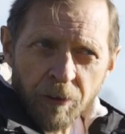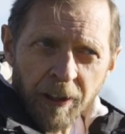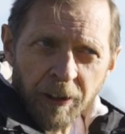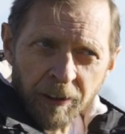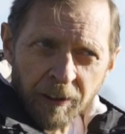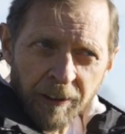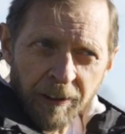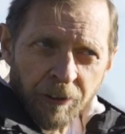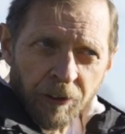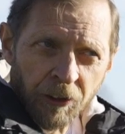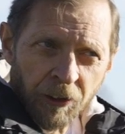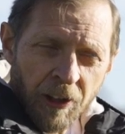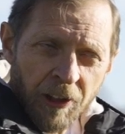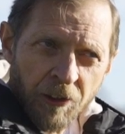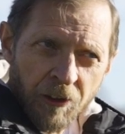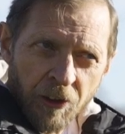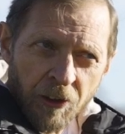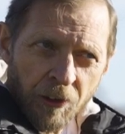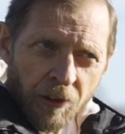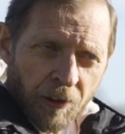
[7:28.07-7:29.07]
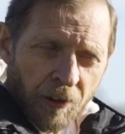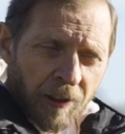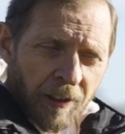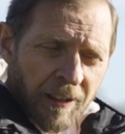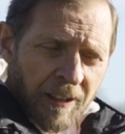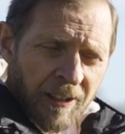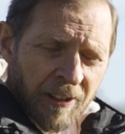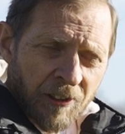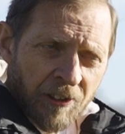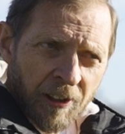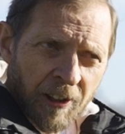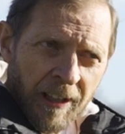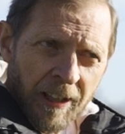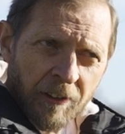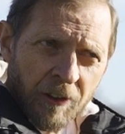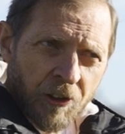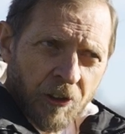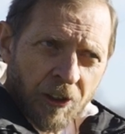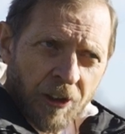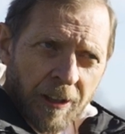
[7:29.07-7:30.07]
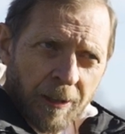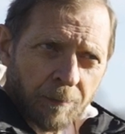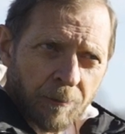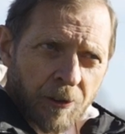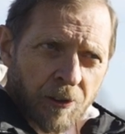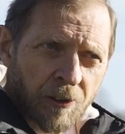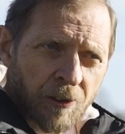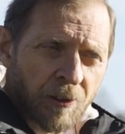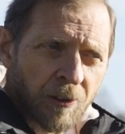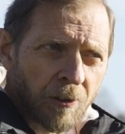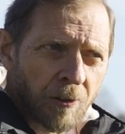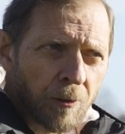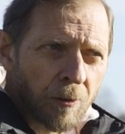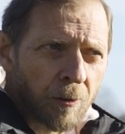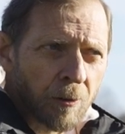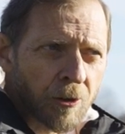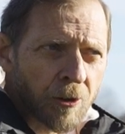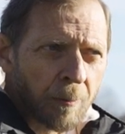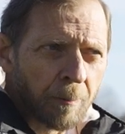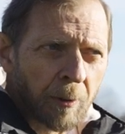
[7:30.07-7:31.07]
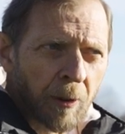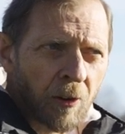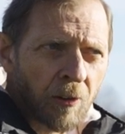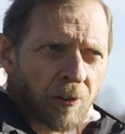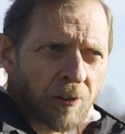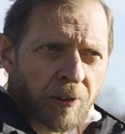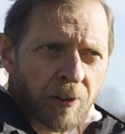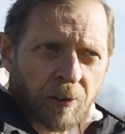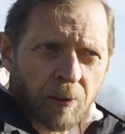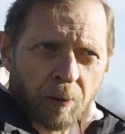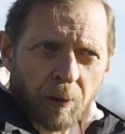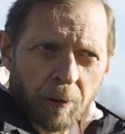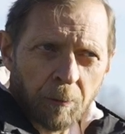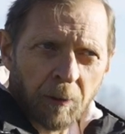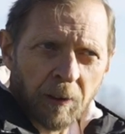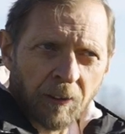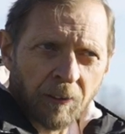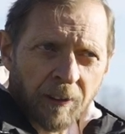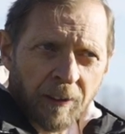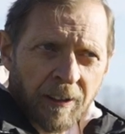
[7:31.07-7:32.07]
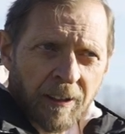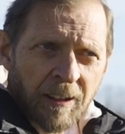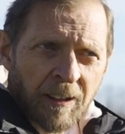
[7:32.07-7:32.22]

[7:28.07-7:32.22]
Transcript: actually trying to get the team to bond quite well